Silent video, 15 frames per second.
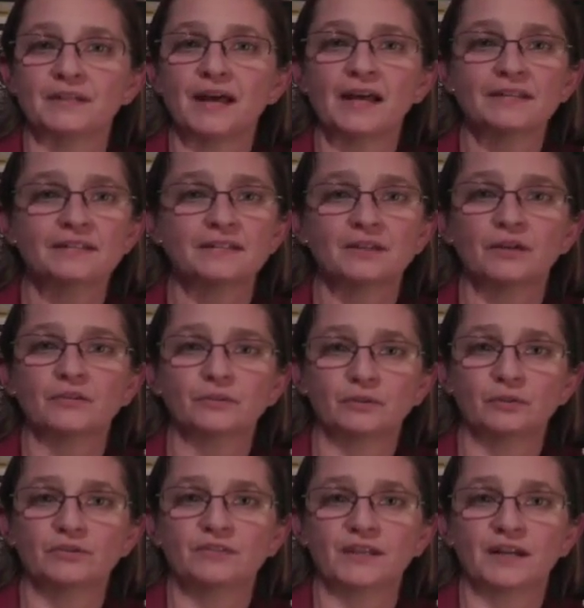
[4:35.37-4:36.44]
That's not
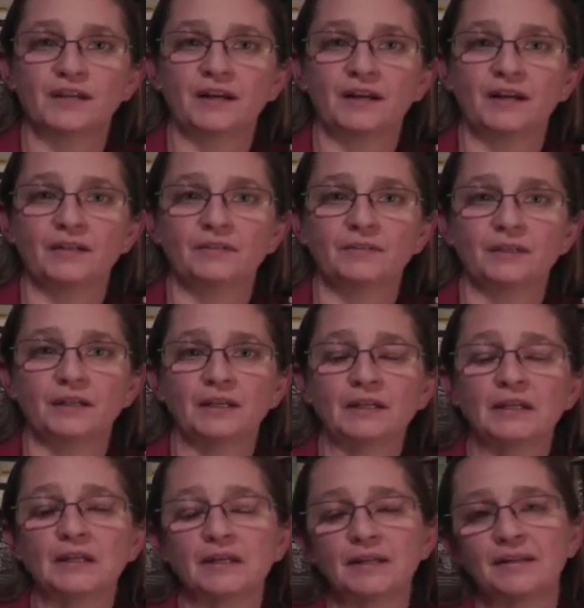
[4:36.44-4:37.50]
good psychiatry.
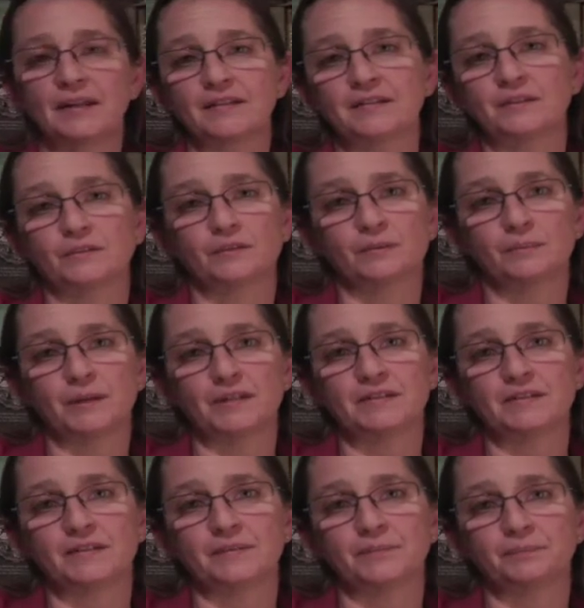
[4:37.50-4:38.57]
That's not good
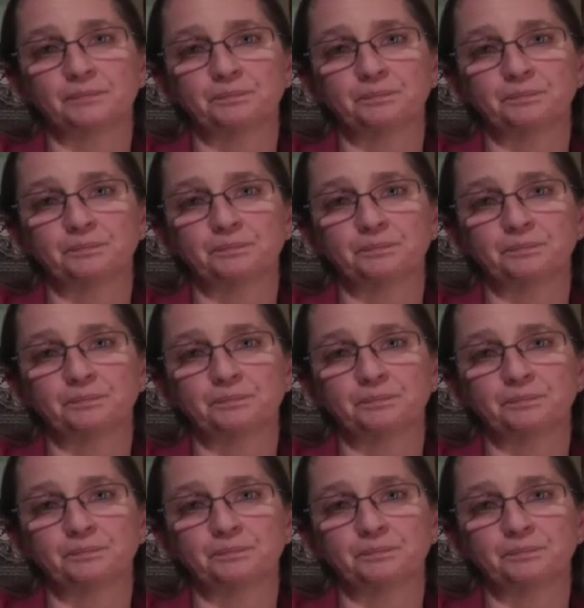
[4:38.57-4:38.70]
medicine.